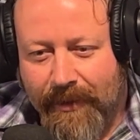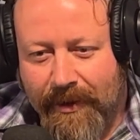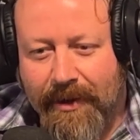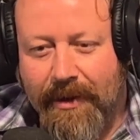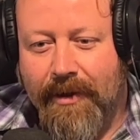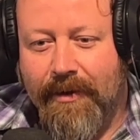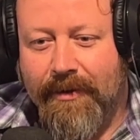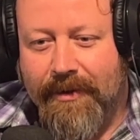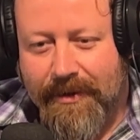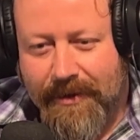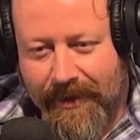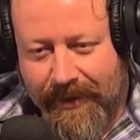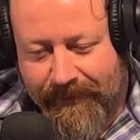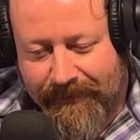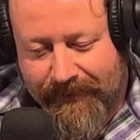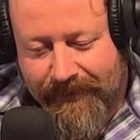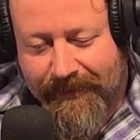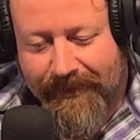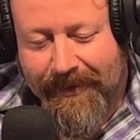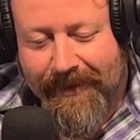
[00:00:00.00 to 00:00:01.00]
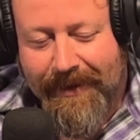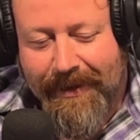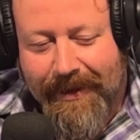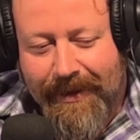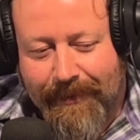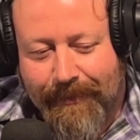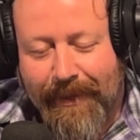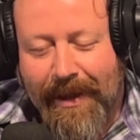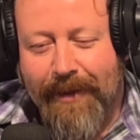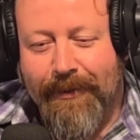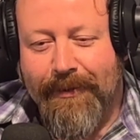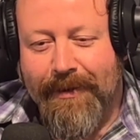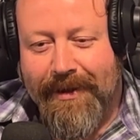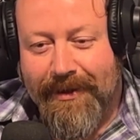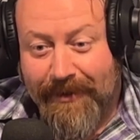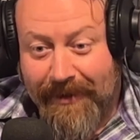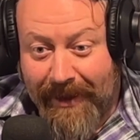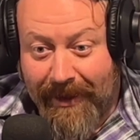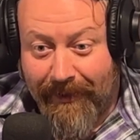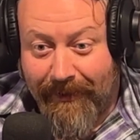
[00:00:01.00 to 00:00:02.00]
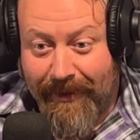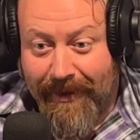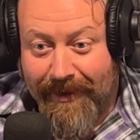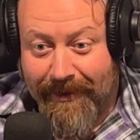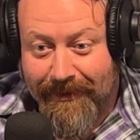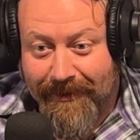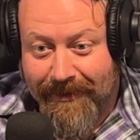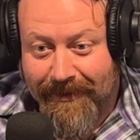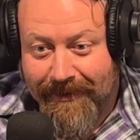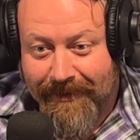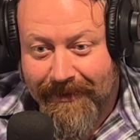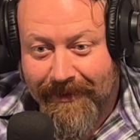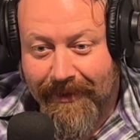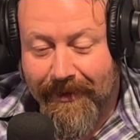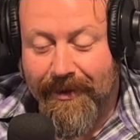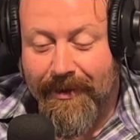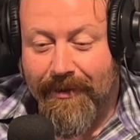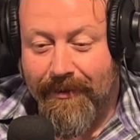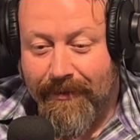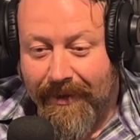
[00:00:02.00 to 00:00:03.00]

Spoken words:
but he always loved mountainous areas or,